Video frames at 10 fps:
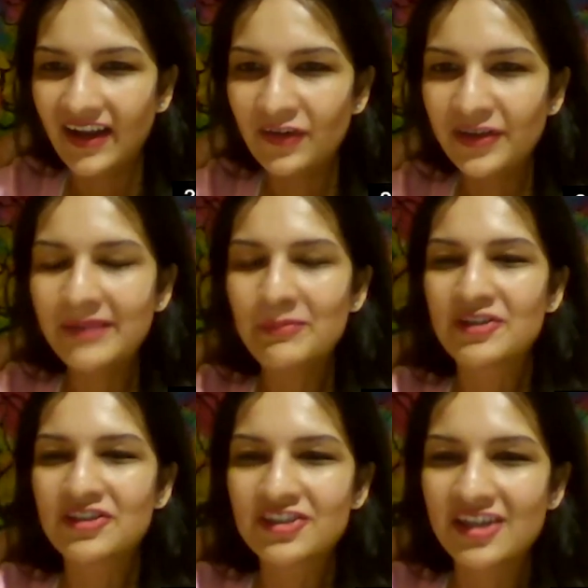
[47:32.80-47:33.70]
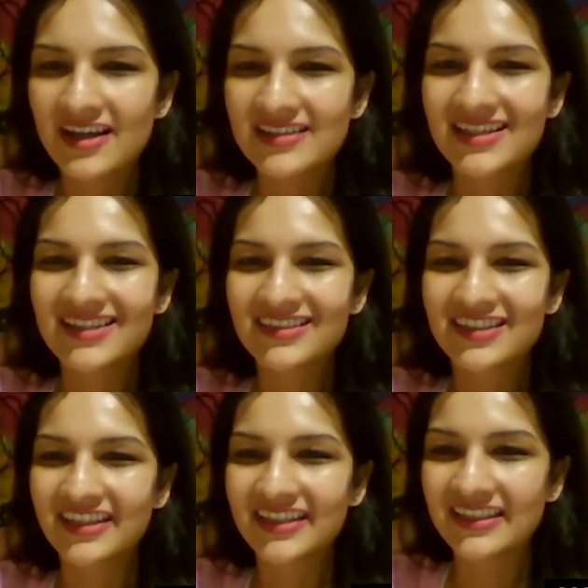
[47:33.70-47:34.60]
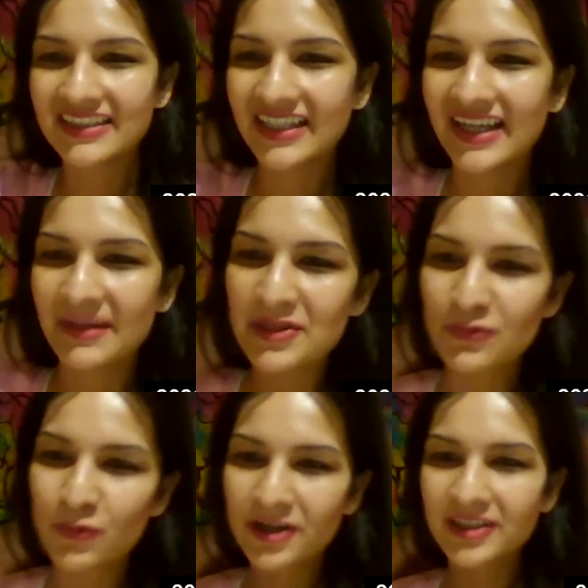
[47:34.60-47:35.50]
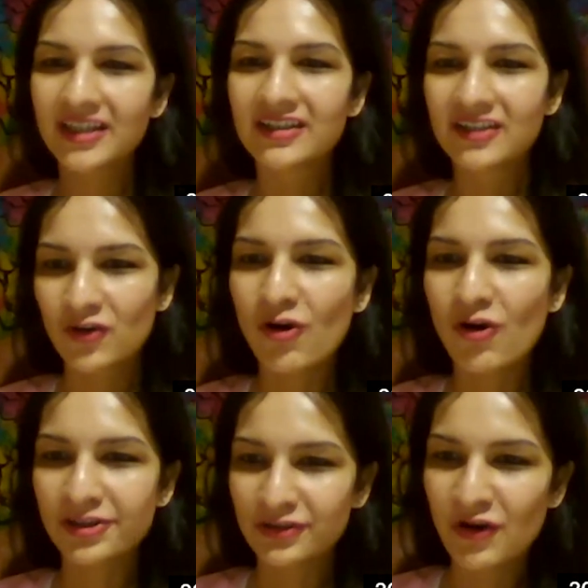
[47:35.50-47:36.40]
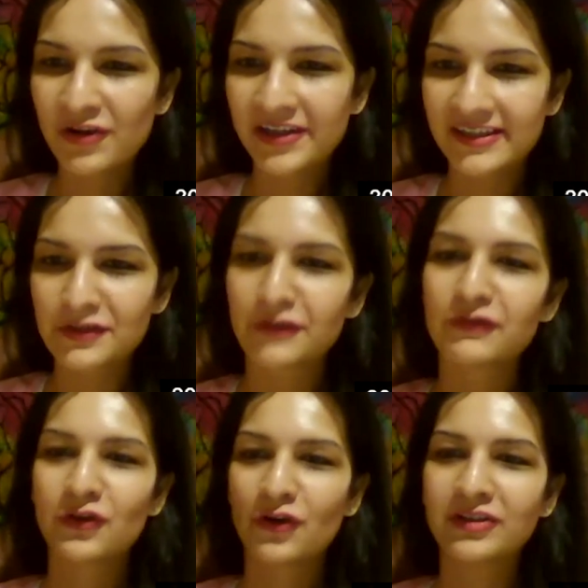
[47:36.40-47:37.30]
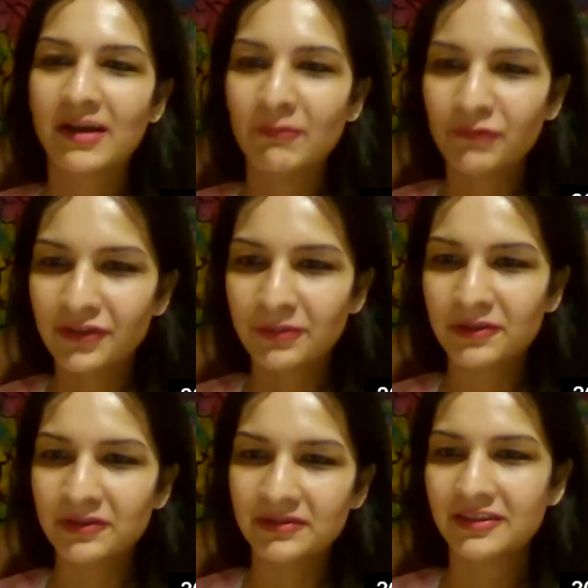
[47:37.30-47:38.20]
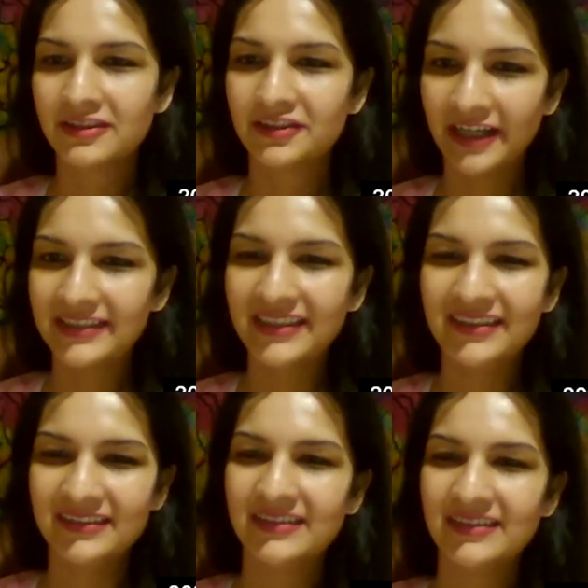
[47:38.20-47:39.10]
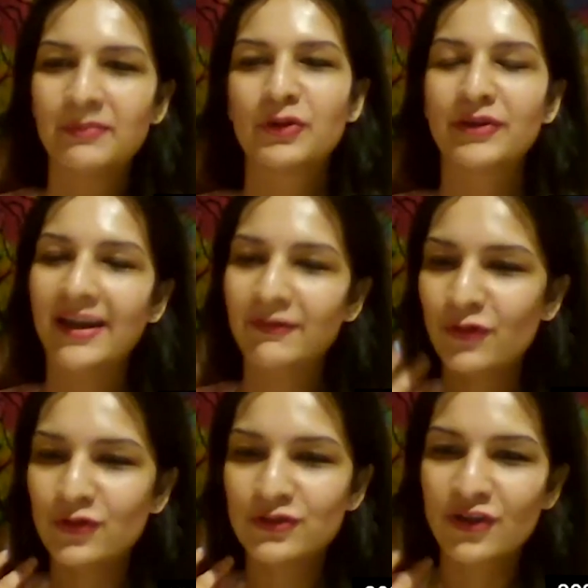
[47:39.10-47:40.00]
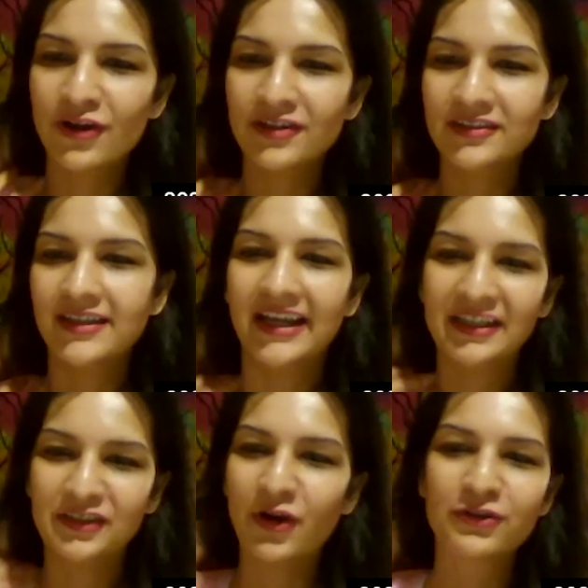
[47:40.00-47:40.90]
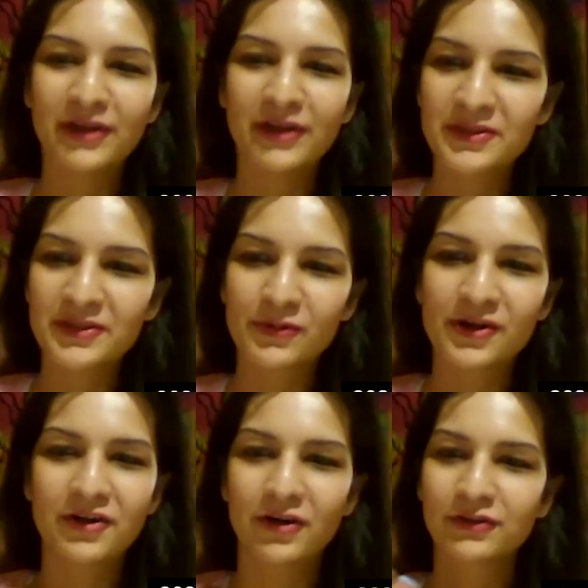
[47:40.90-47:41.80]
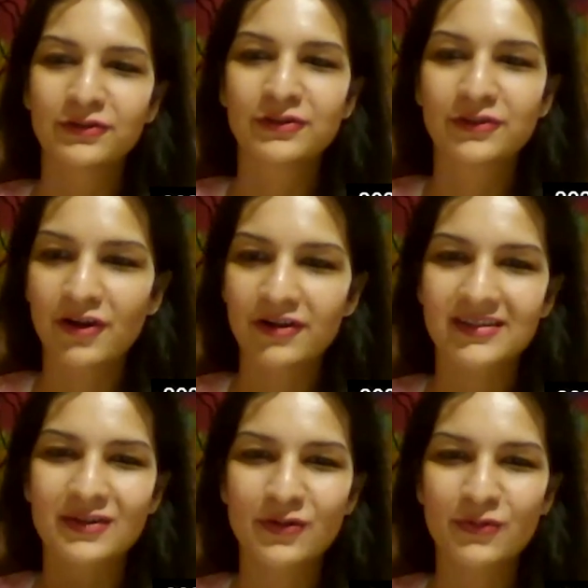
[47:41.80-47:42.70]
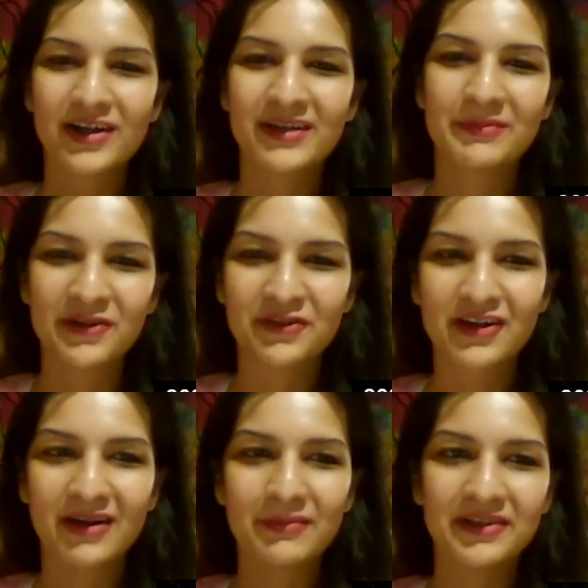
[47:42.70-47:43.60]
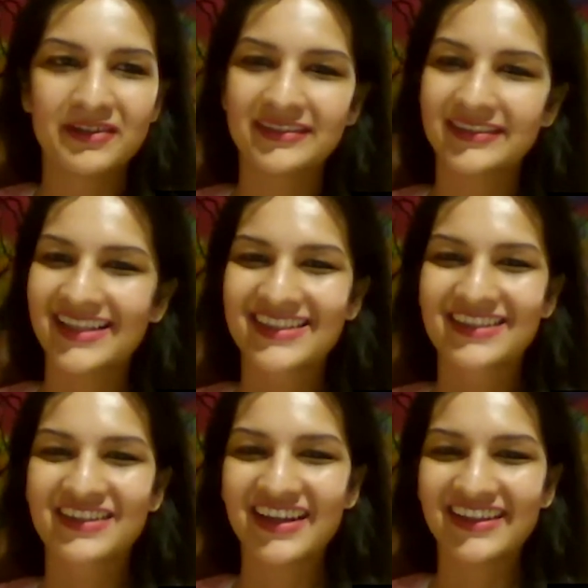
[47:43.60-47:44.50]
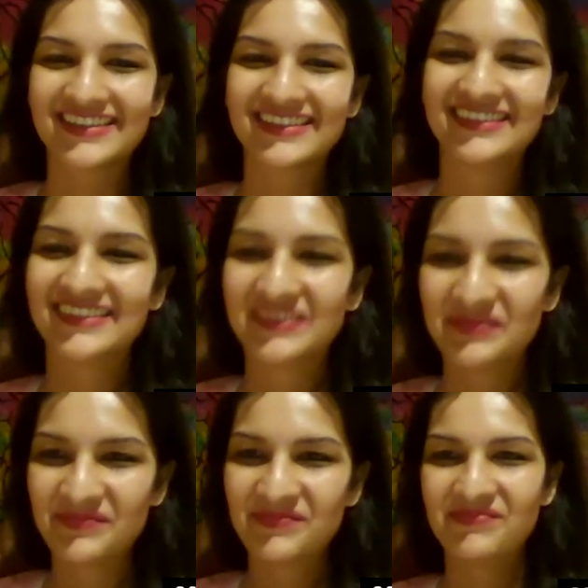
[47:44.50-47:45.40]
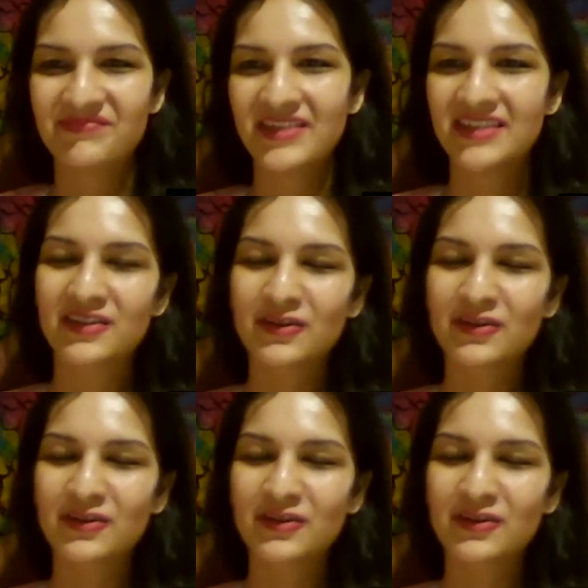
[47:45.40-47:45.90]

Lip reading: Okay, Patricia has another great idea. MS Word can record you talking. So if you're not comfortable writing, put headphones on and talk to MS Word or Google Docs. Don't worry about grammar. That's great. That's